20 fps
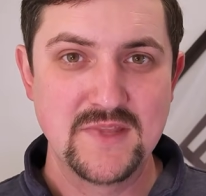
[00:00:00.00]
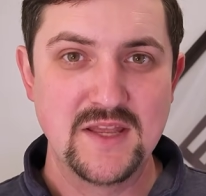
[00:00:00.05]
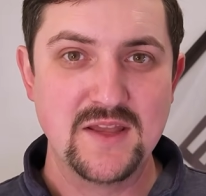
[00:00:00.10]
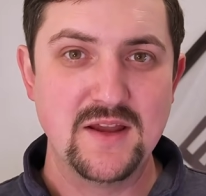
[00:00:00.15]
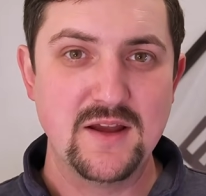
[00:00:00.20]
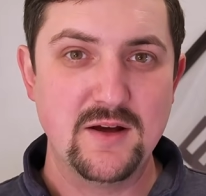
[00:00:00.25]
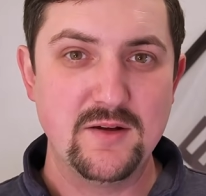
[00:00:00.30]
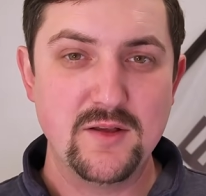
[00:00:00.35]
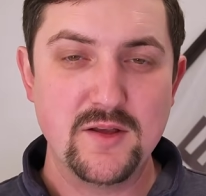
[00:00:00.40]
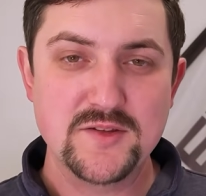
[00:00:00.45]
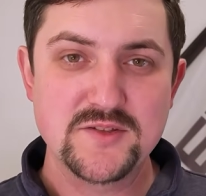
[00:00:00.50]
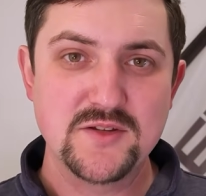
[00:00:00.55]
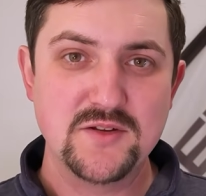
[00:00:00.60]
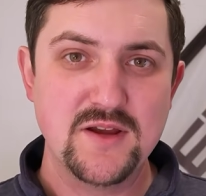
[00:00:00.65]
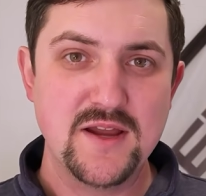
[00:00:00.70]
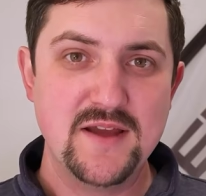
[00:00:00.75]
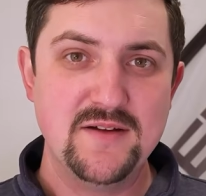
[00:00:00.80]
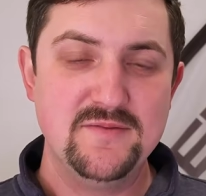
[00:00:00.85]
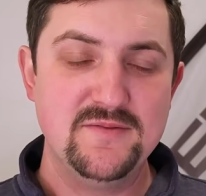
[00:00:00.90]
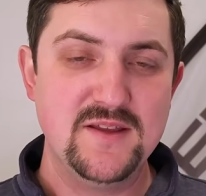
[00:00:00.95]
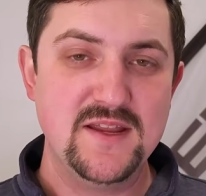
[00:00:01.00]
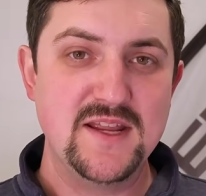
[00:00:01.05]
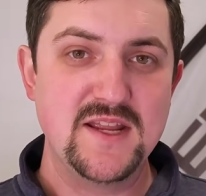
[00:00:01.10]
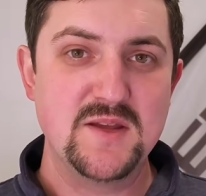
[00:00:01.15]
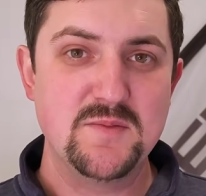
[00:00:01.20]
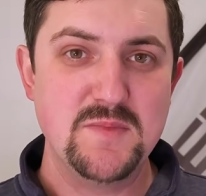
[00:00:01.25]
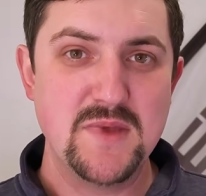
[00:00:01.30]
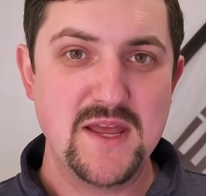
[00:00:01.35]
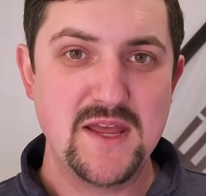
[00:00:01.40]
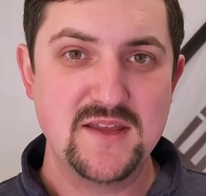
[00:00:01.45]
I'll also have a
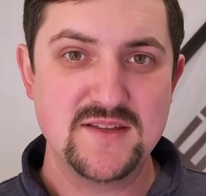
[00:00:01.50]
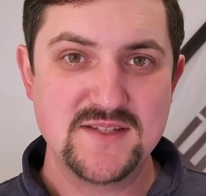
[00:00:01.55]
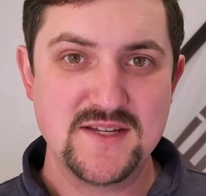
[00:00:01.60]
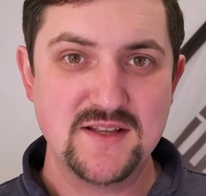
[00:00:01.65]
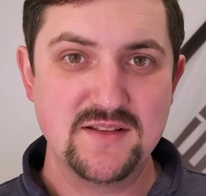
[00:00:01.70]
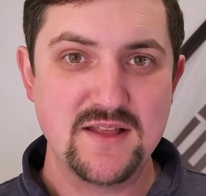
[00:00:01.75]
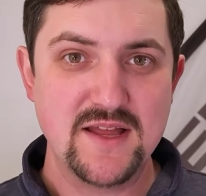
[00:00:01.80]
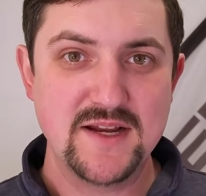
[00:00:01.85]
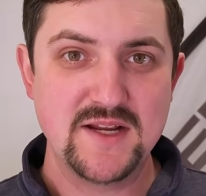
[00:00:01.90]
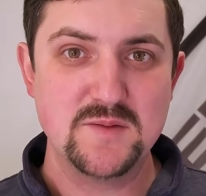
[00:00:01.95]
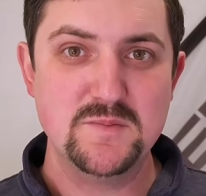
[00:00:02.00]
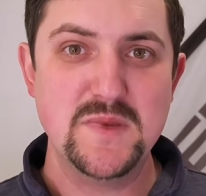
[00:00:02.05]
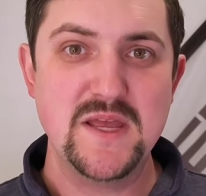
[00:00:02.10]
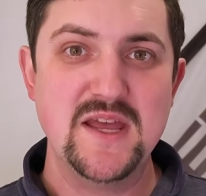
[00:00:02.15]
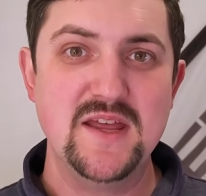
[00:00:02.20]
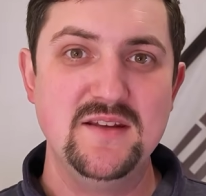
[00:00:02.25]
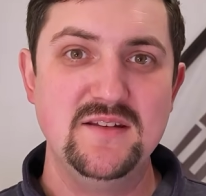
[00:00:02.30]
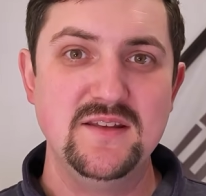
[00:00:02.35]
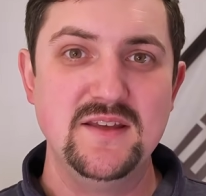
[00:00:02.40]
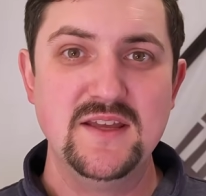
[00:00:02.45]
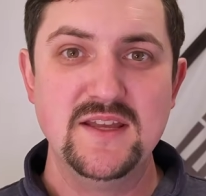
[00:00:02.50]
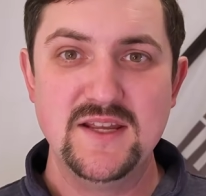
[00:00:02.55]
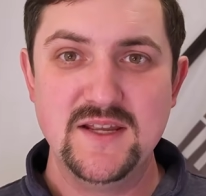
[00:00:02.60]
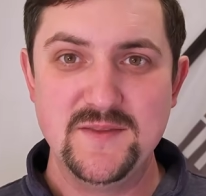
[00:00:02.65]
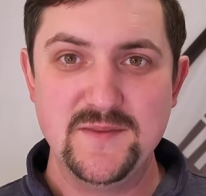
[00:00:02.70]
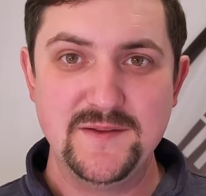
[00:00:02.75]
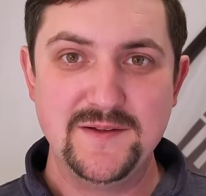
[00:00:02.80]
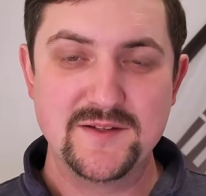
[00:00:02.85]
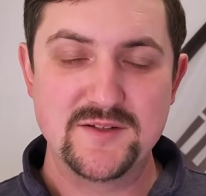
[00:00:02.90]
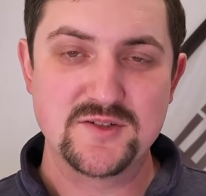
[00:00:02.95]
CLI command
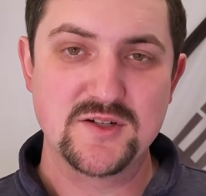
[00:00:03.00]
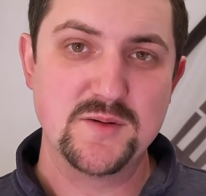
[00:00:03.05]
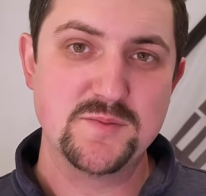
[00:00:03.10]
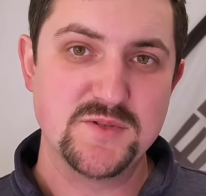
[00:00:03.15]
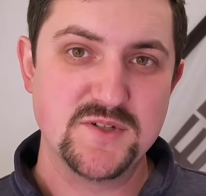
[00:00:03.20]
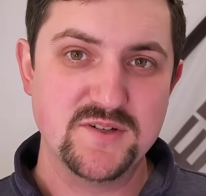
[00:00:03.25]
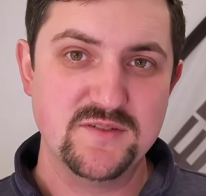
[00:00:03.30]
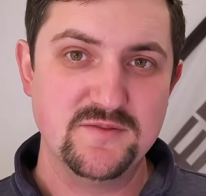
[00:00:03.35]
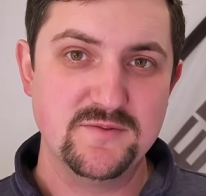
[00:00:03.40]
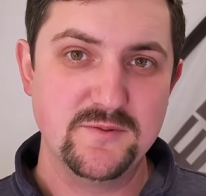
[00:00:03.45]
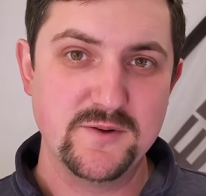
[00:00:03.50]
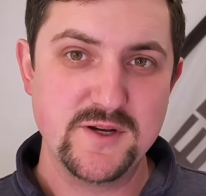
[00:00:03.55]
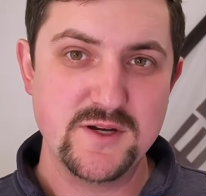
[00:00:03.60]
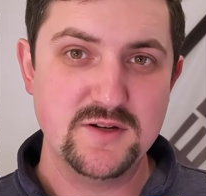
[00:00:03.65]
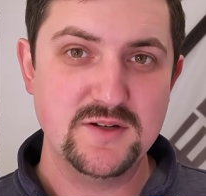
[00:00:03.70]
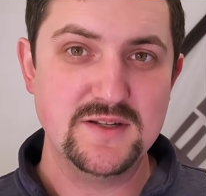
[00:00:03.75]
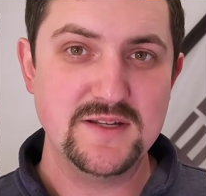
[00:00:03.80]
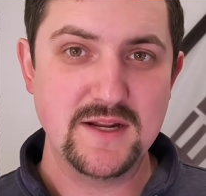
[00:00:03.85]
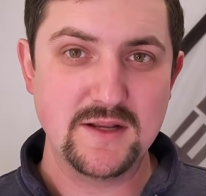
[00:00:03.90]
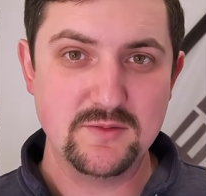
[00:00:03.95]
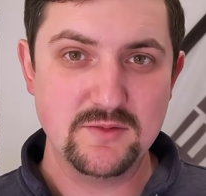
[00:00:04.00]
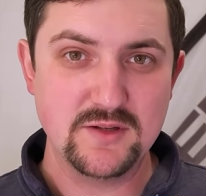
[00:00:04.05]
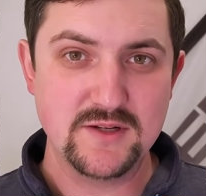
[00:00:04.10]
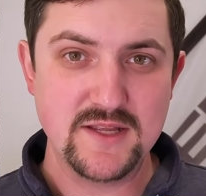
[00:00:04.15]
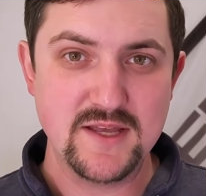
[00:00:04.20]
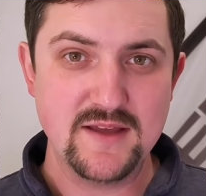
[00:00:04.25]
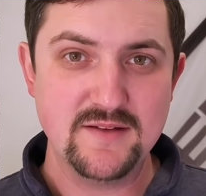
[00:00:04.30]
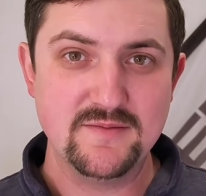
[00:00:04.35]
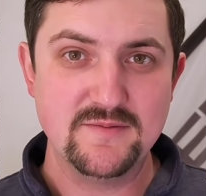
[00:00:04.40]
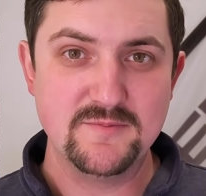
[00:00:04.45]
in the description for you to take a look
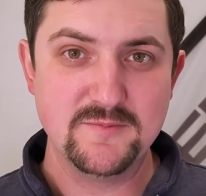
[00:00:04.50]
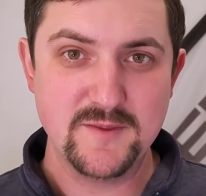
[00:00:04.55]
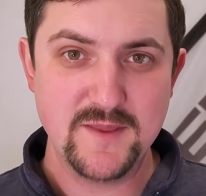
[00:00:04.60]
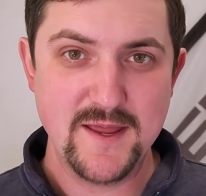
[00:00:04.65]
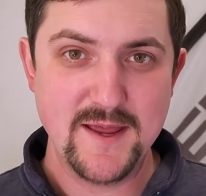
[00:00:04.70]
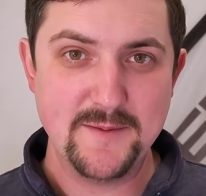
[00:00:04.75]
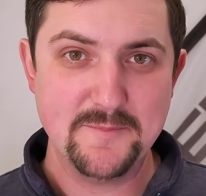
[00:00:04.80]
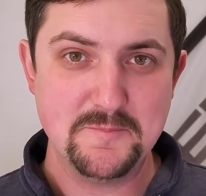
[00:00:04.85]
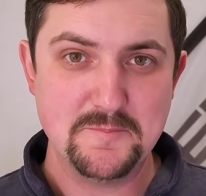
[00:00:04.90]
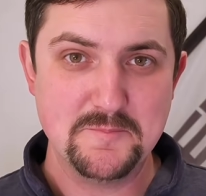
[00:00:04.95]
at for that.